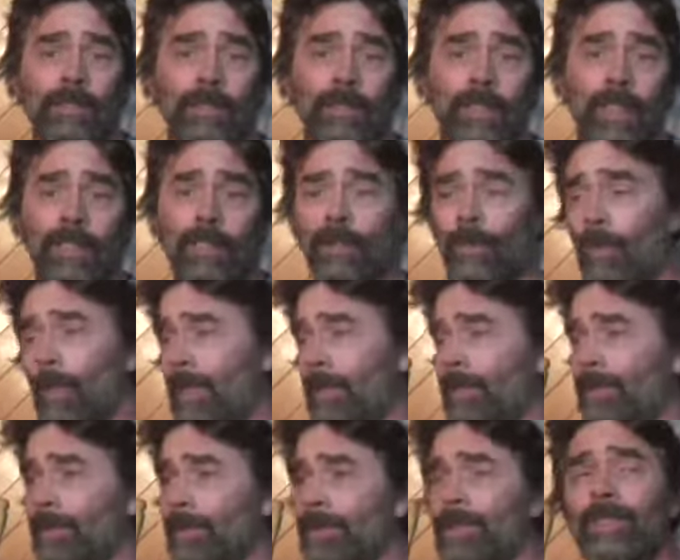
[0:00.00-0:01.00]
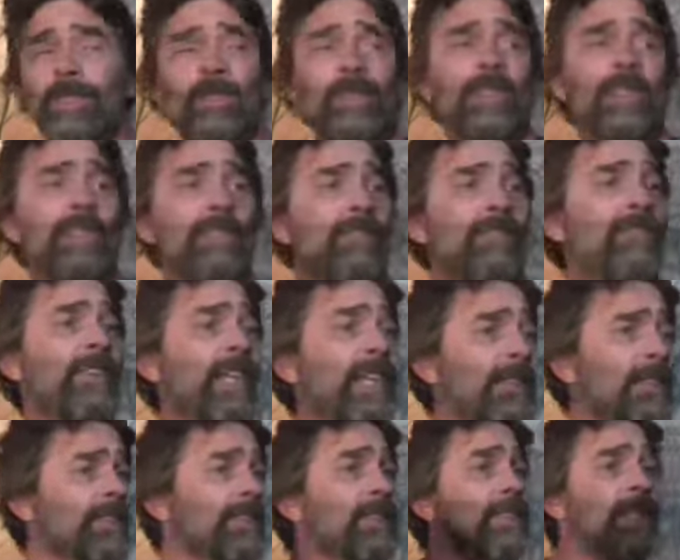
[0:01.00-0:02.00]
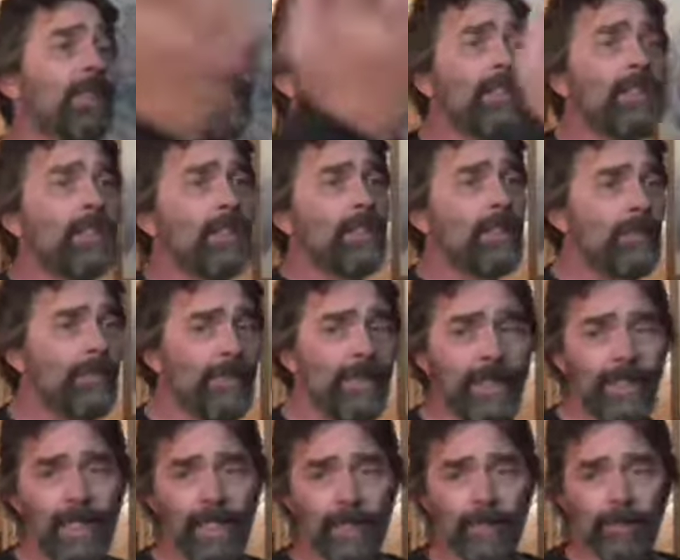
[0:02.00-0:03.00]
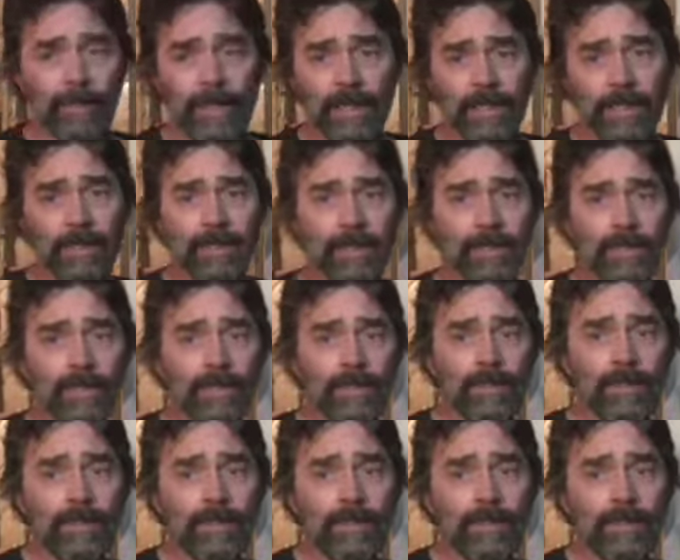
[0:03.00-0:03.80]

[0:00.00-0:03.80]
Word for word: Take away from you the effects of the enemies.